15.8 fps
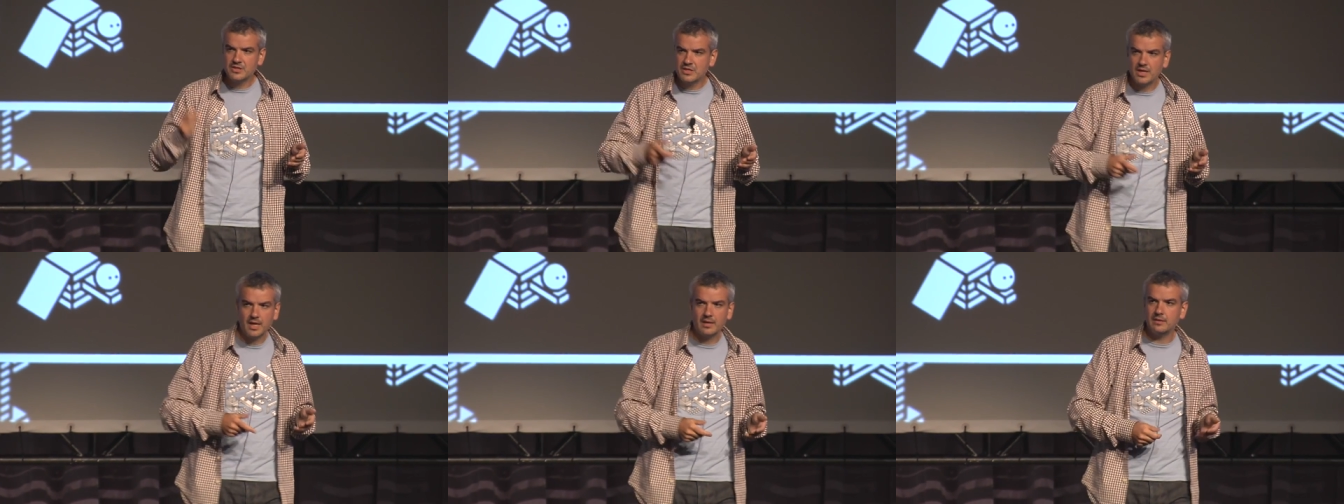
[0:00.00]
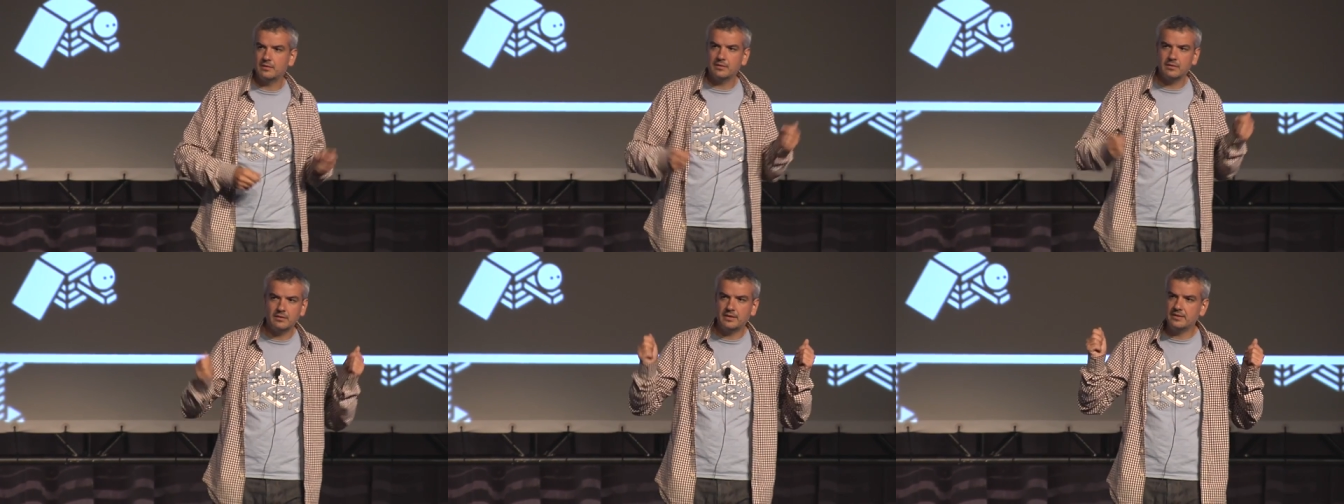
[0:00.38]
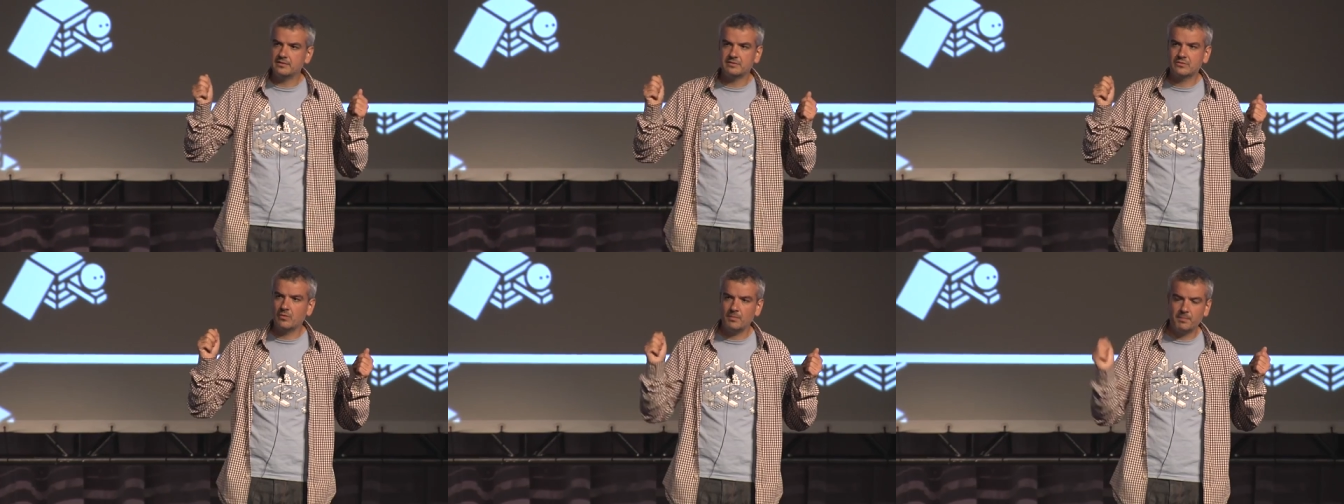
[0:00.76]
channel
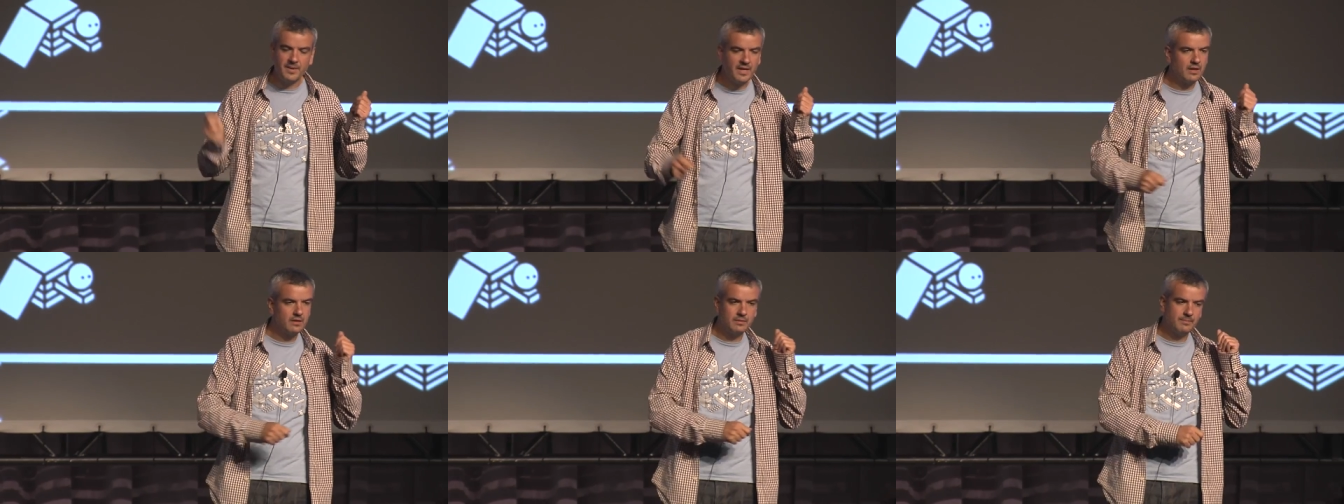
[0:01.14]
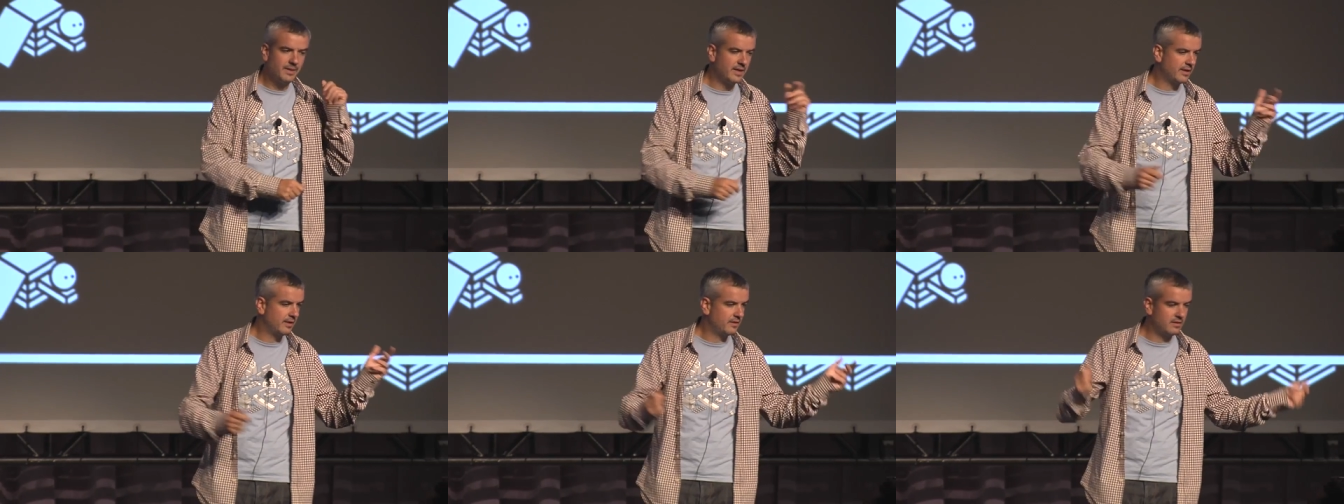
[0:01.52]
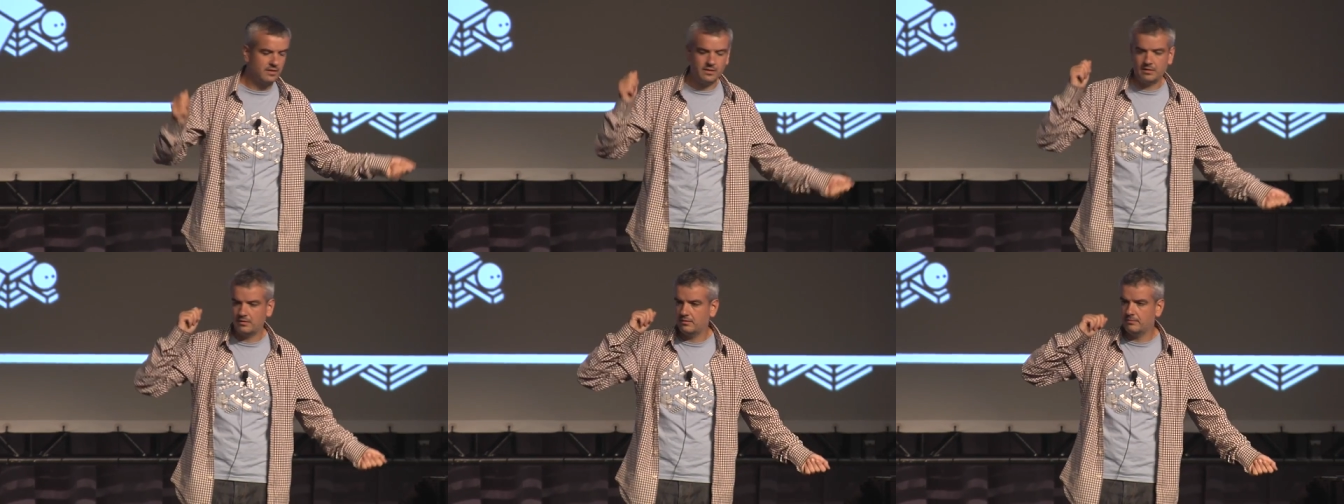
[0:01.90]
is compared by
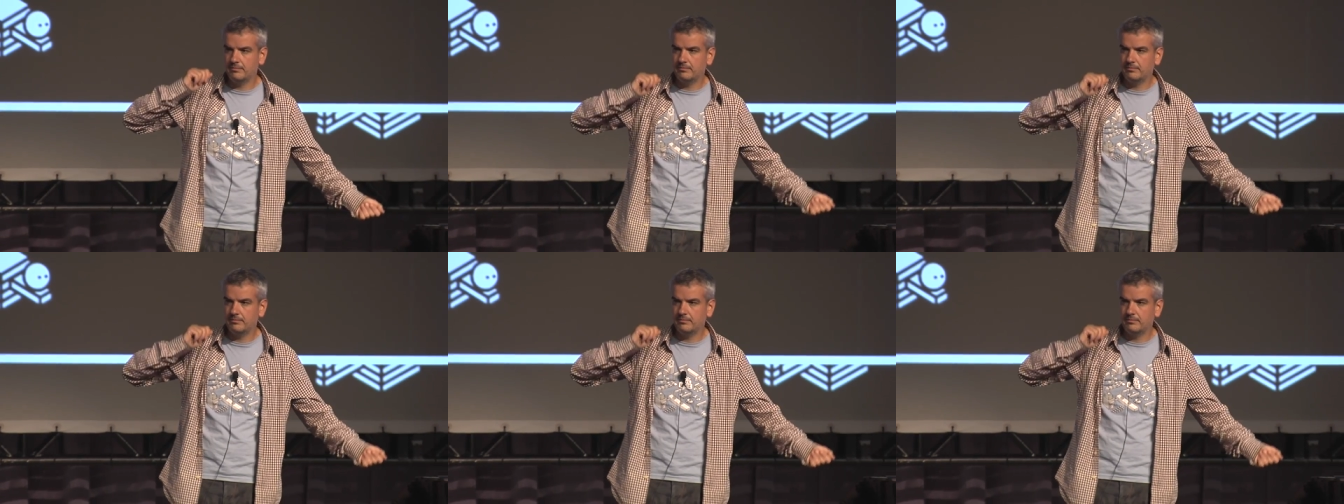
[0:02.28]
the